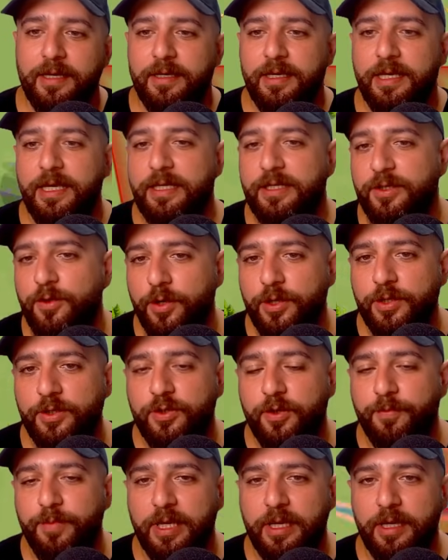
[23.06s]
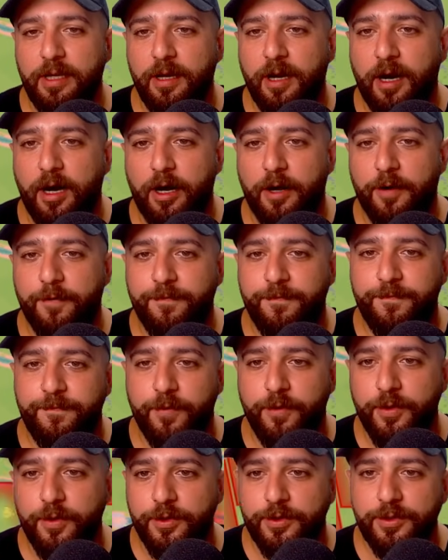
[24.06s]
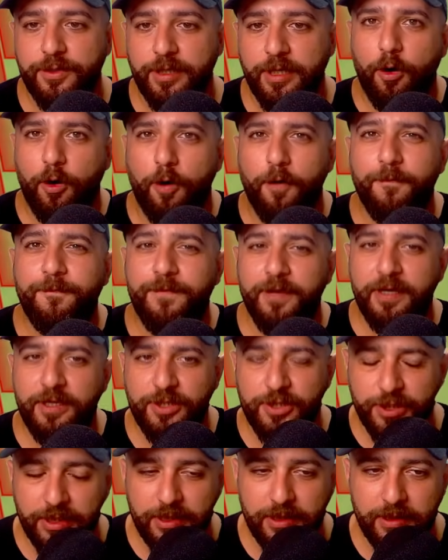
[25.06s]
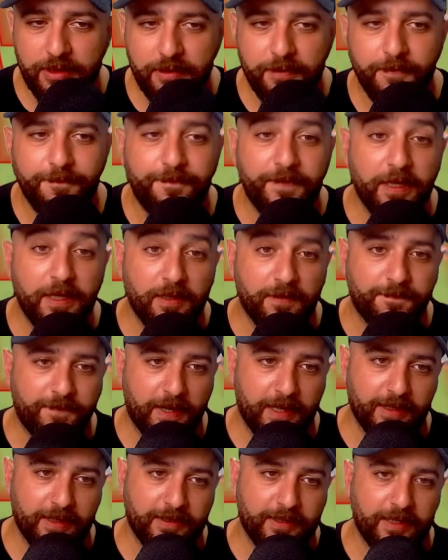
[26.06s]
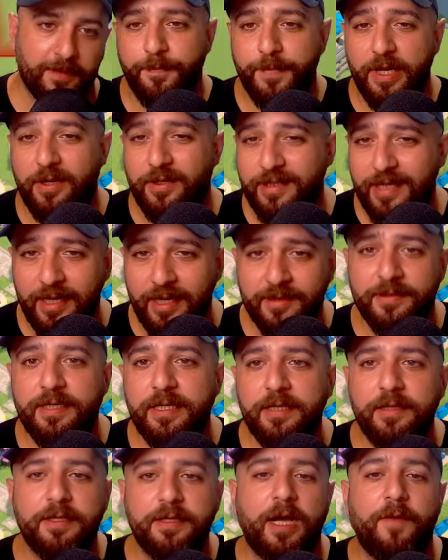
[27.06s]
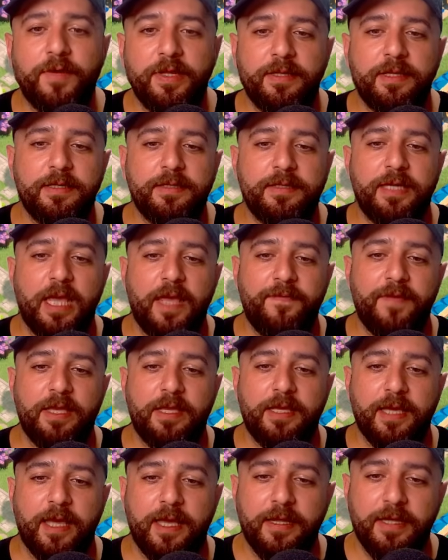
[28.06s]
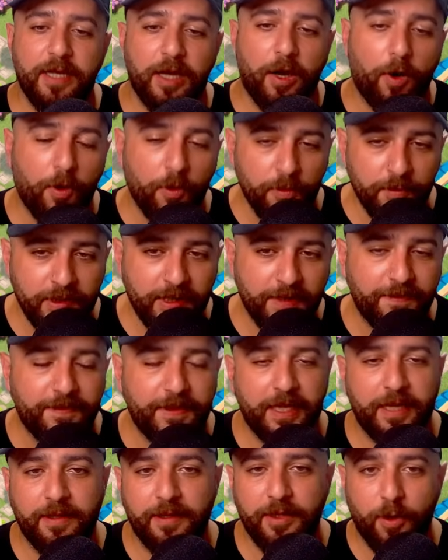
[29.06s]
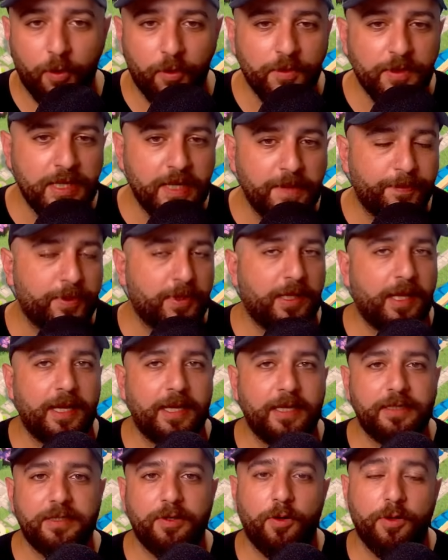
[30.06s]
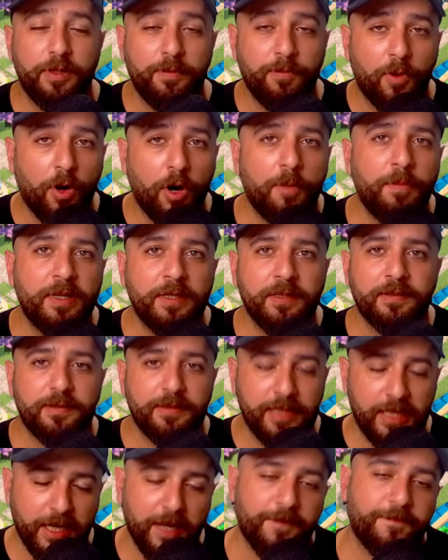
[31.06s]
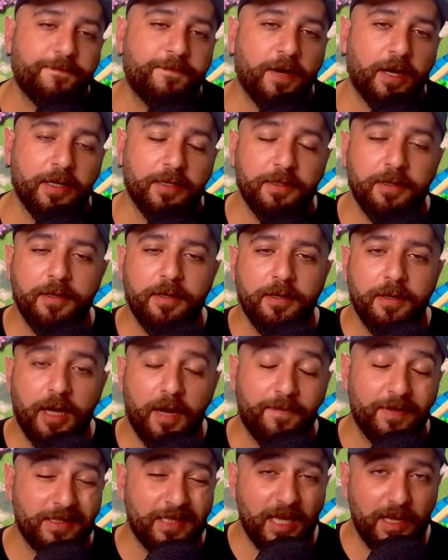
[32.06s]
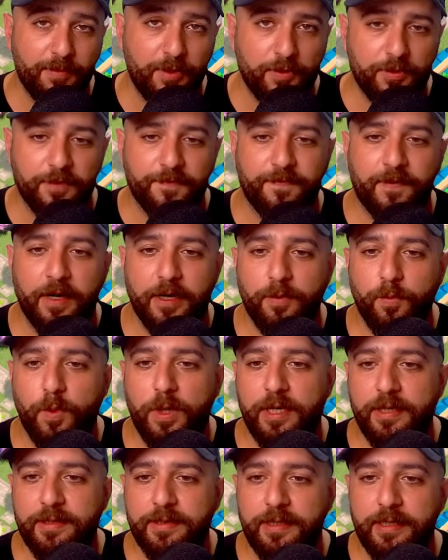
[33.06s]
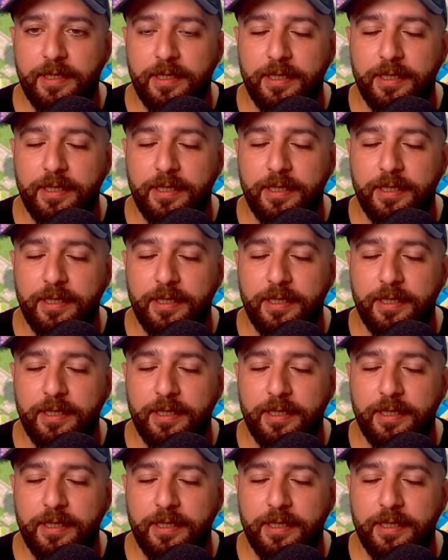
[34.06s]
is going to be our first official field fighting. Because until now in this KvK, the only thing, the only place, the only moment that I was able to fight was